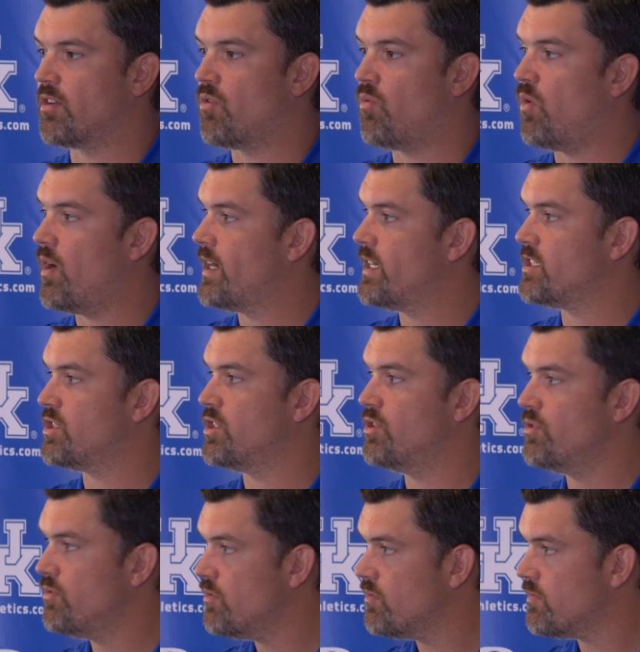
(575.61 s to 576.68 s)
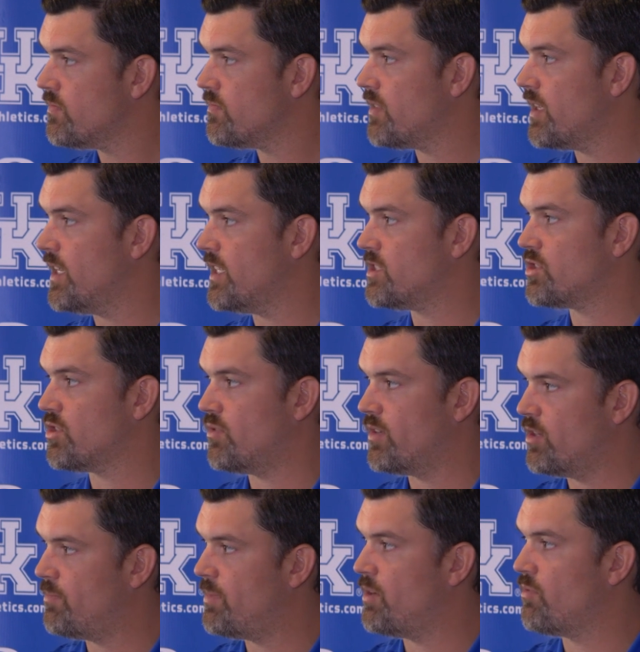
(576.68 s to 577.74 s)
quite as new, and so
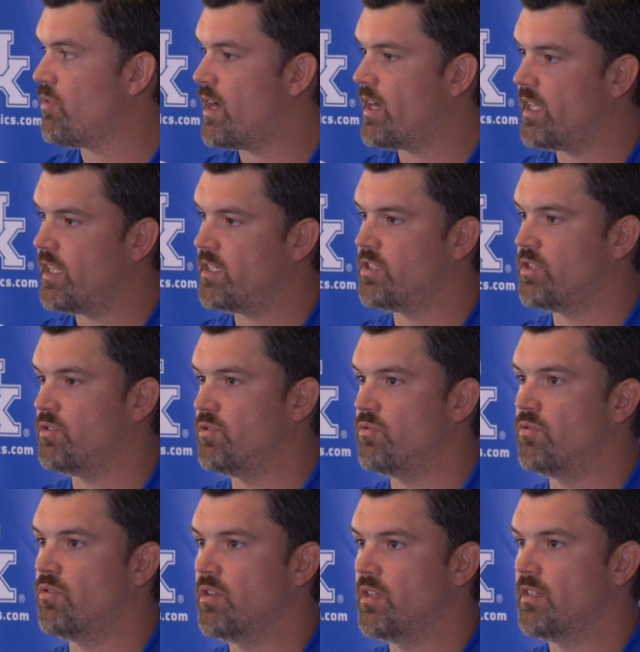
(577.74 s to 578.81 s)
he'll be ready to